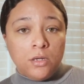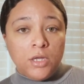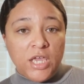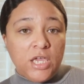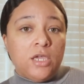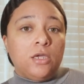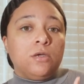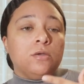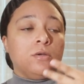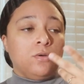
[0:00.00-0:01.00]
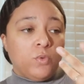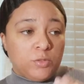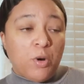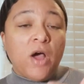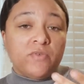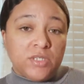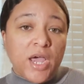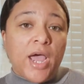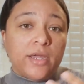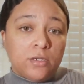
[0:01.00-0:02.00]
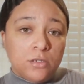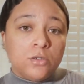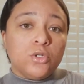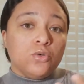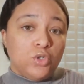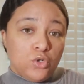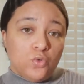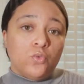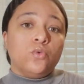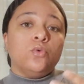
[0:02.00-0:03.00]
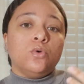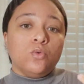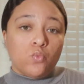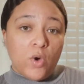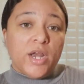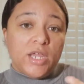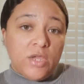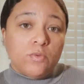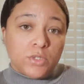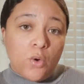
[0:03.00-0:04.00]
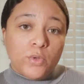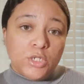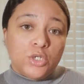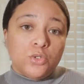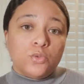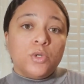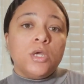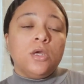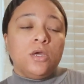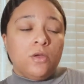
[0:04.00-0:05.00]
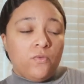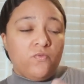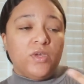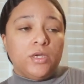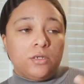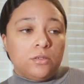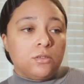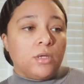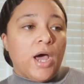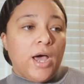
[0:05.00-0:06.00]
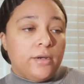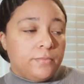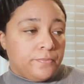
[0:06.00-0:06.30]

he was prophesied to do what he was going to do via God.